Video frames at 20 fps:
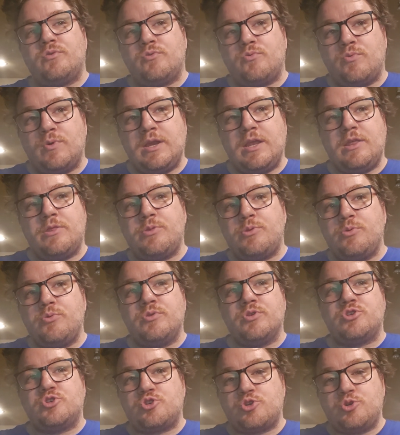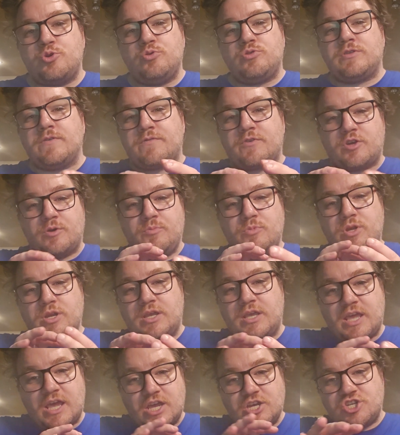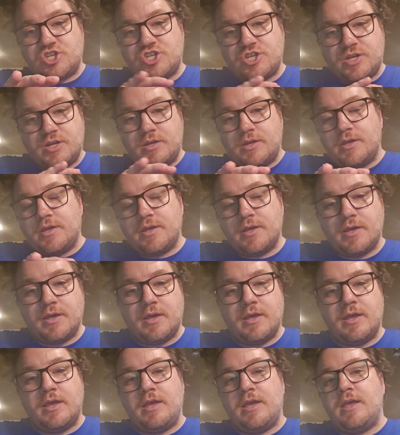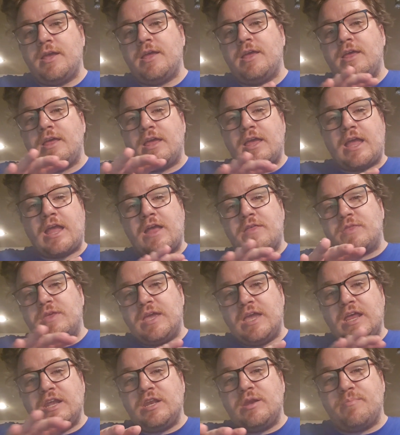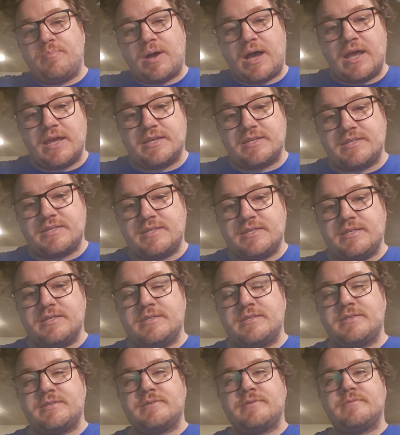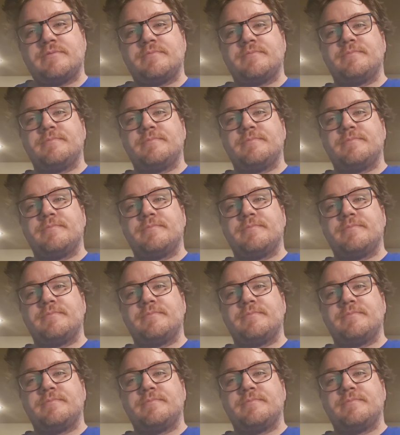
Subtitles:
read through the truth of communication and the hidden biases.